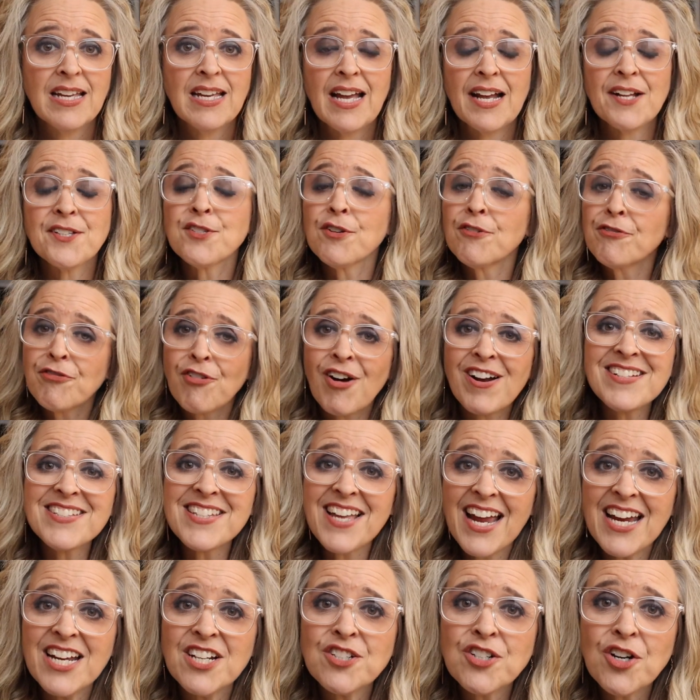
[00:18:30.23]
And so, friends,
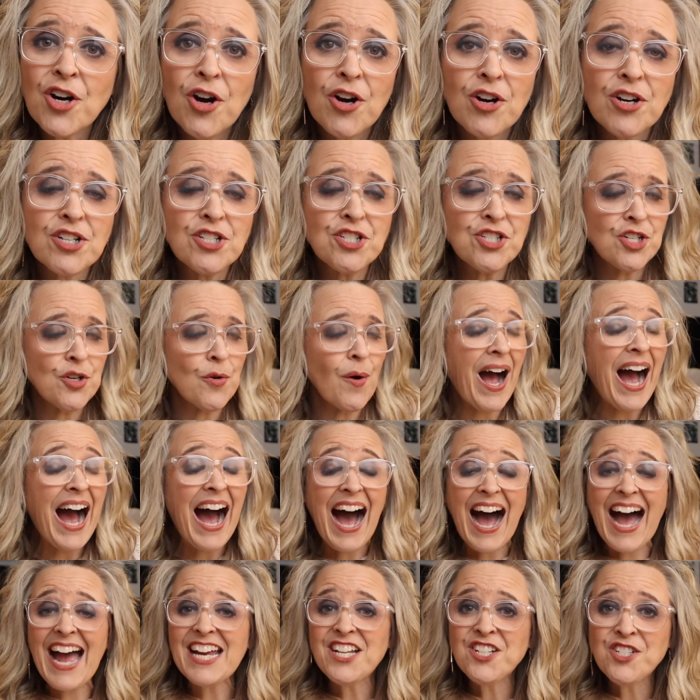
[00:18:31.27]
I encourage you,
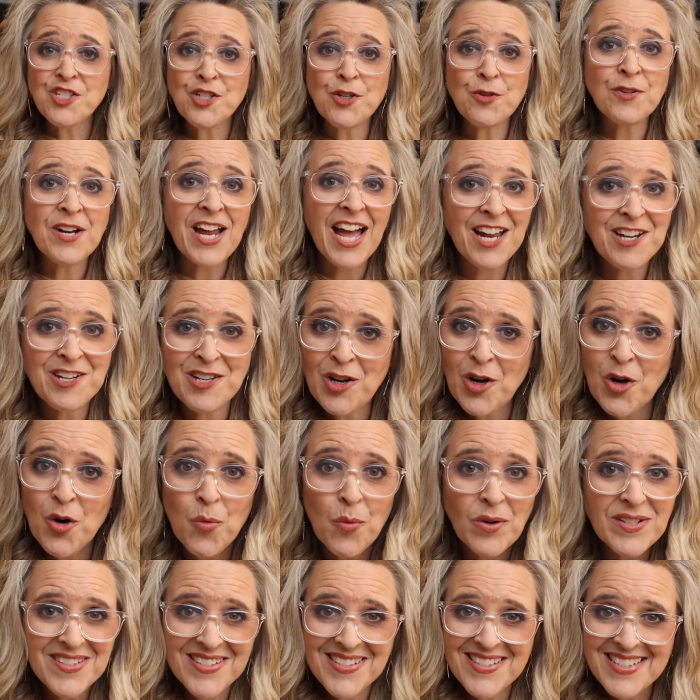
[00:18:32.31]
I do not know
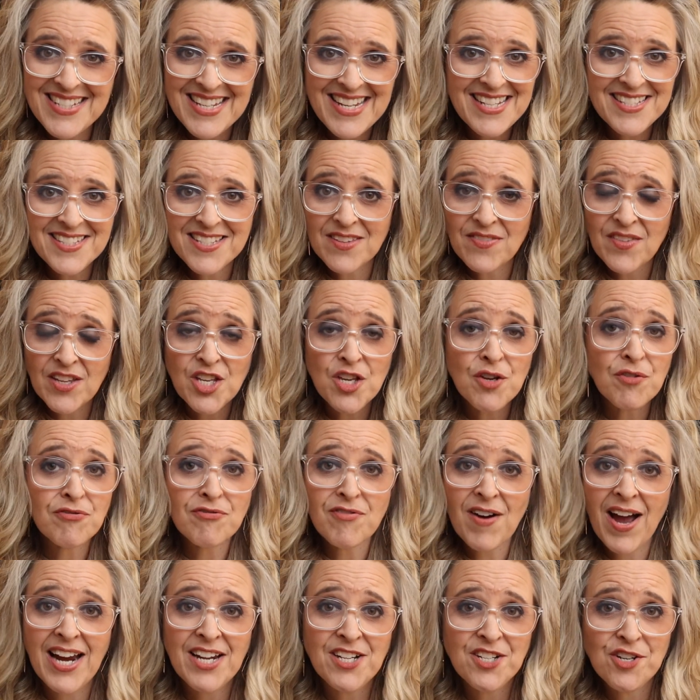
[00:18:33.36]
what season that you
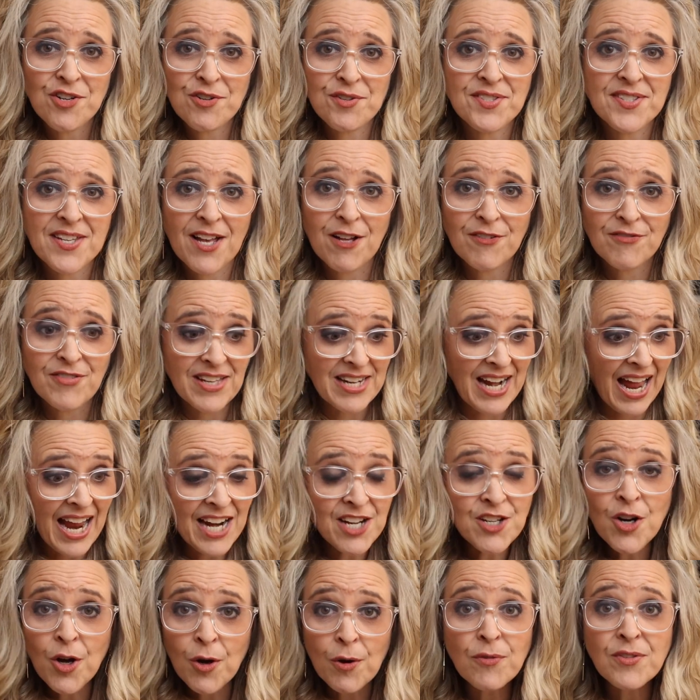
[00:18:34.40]
find yourself in. I
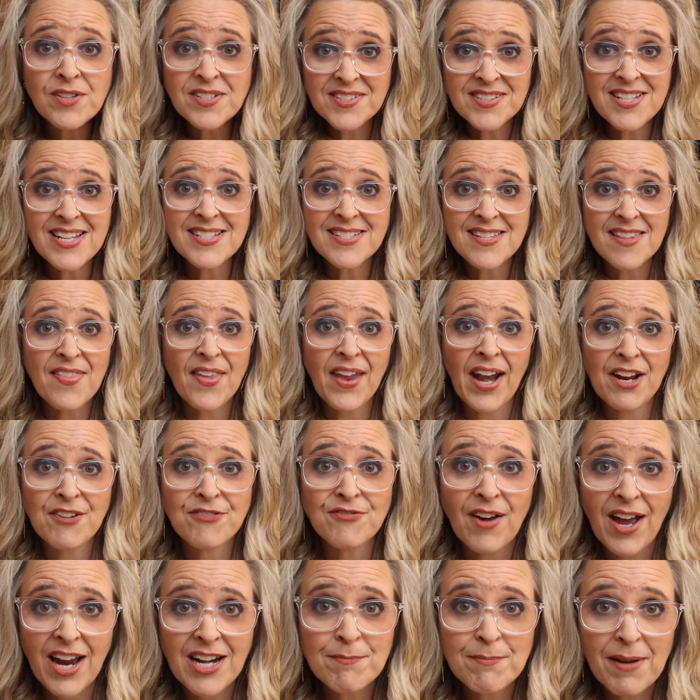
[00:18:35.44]
know the season that I
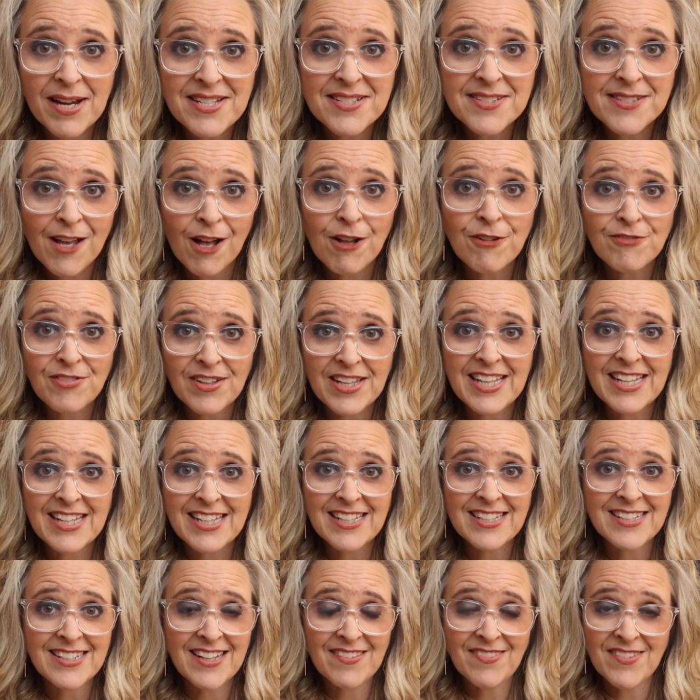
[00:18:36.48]
find myself
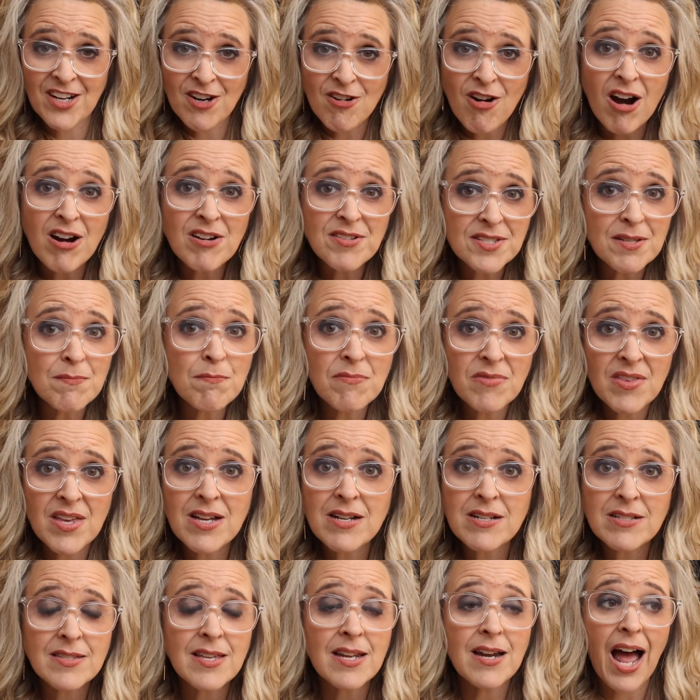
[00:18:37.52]
in, and there are some
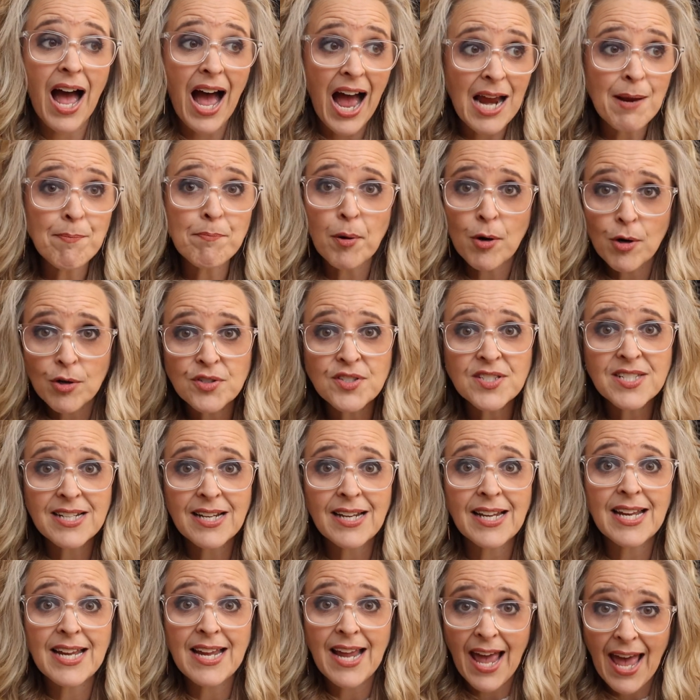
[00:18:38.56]
things that I
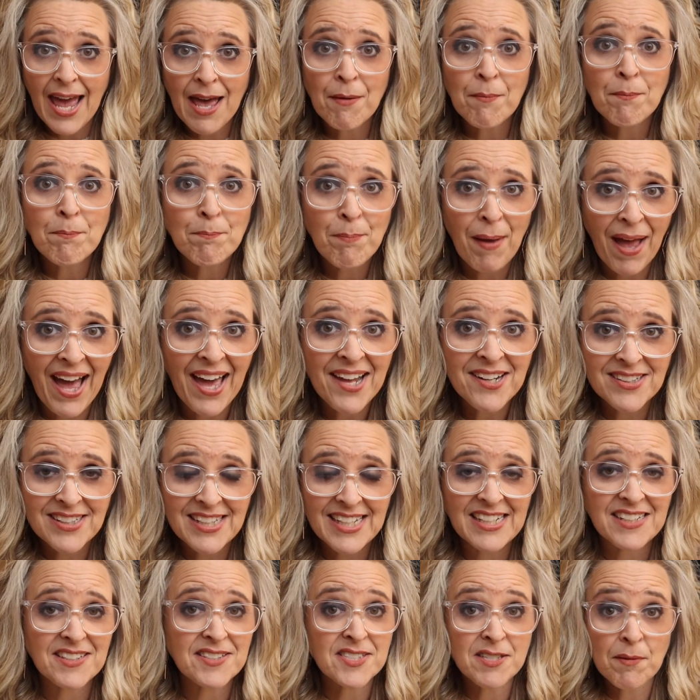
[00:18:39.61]
personally am
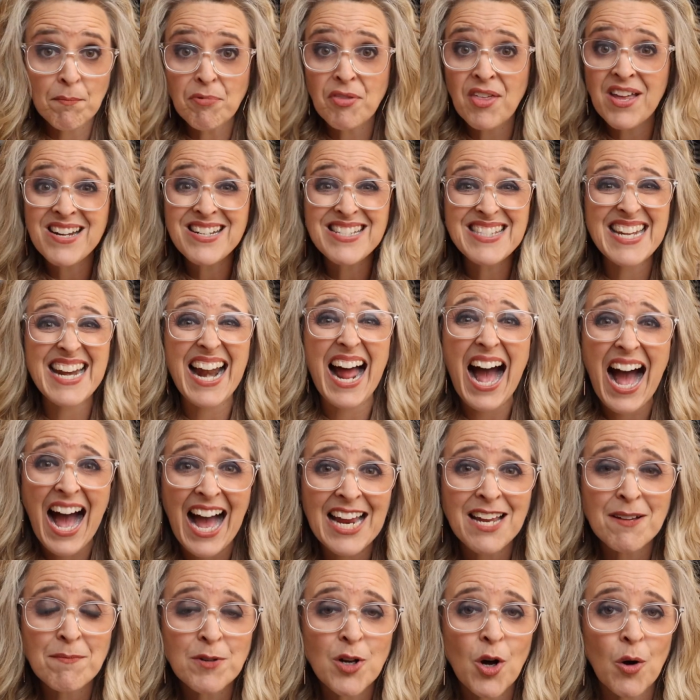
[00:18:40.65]
battling, some things that I
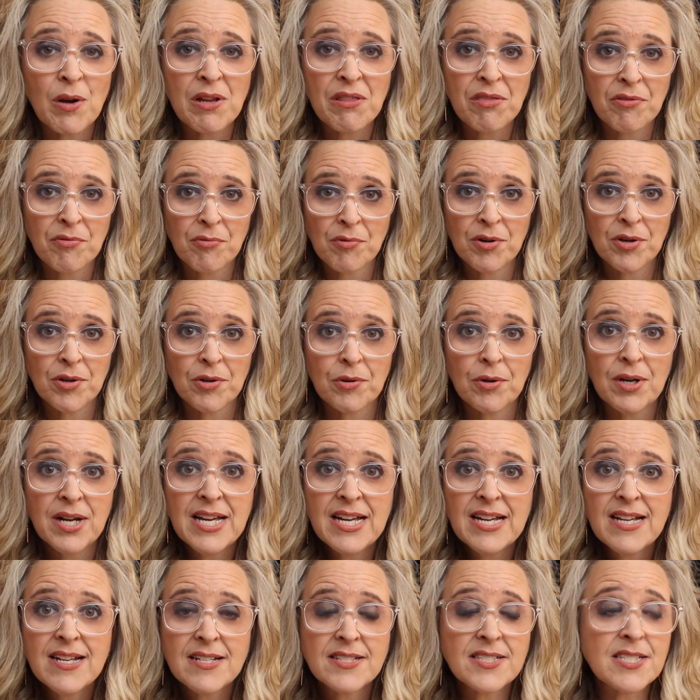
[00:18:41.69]
am going through,
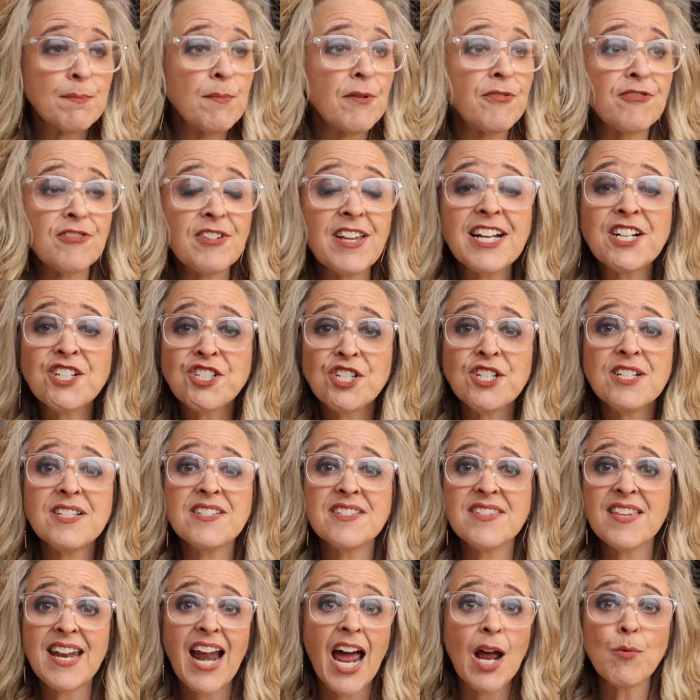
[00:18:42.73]
some
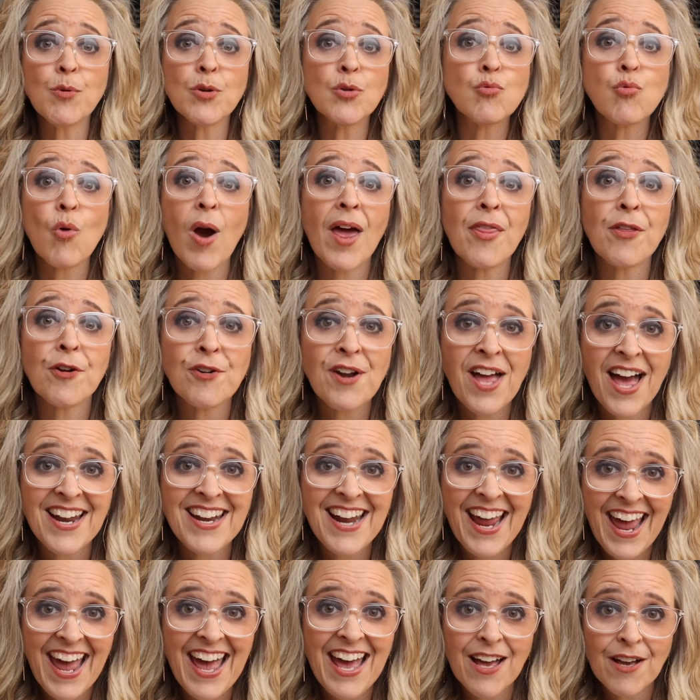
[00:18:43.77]
afflictions that I would rather not
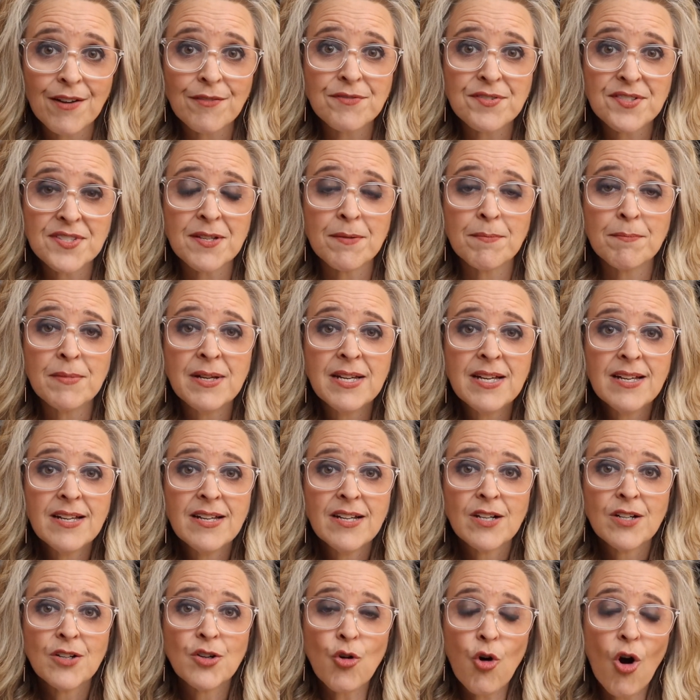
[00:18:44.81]
have, some
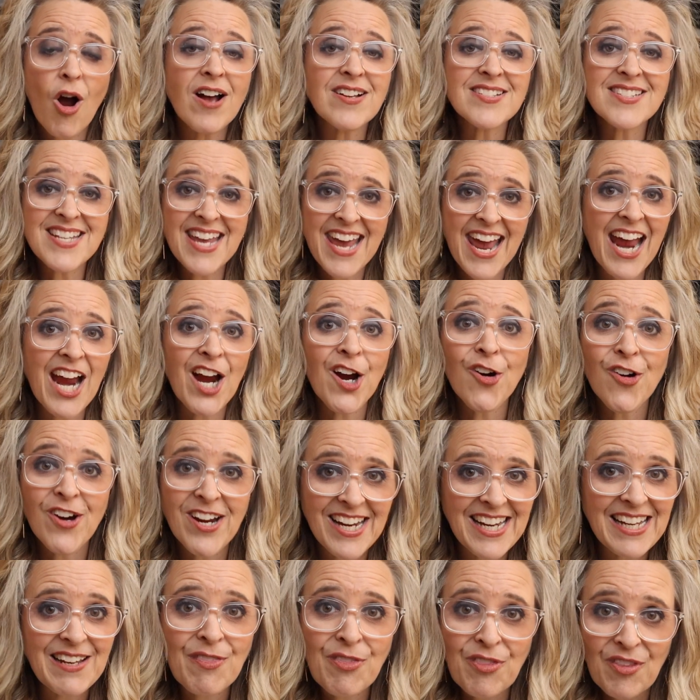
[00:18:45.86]

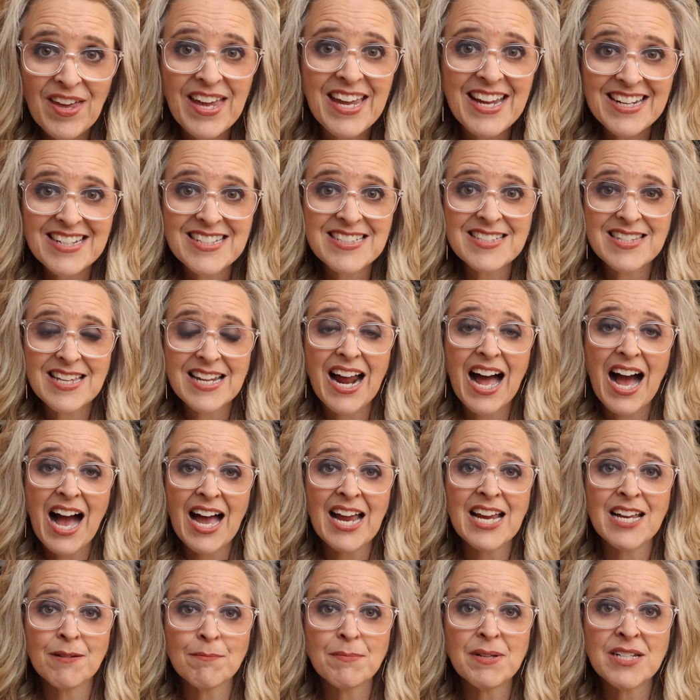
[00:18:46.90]
cross-carrying things that
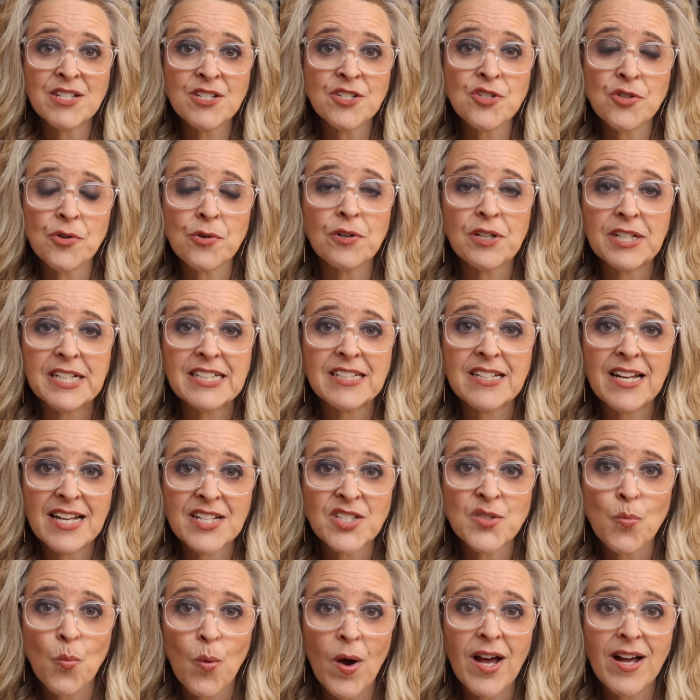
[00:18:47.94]
I am enduring
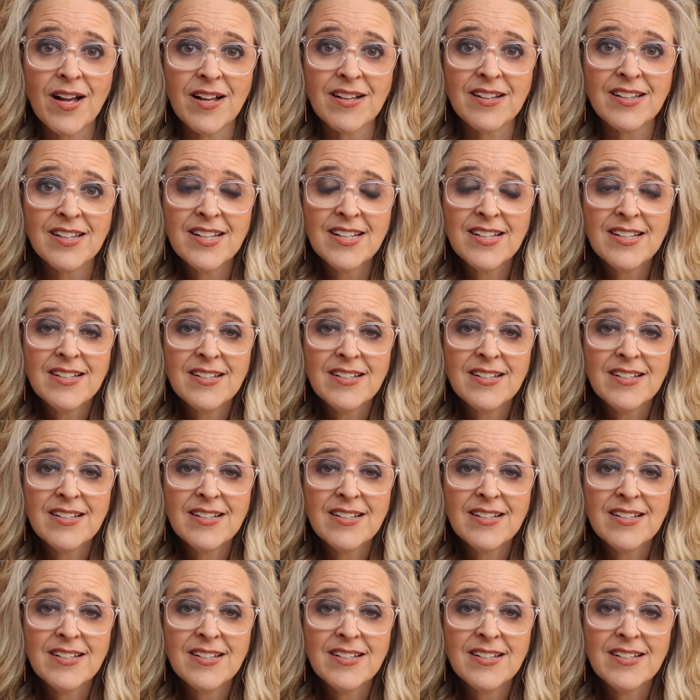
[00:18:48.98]
as well.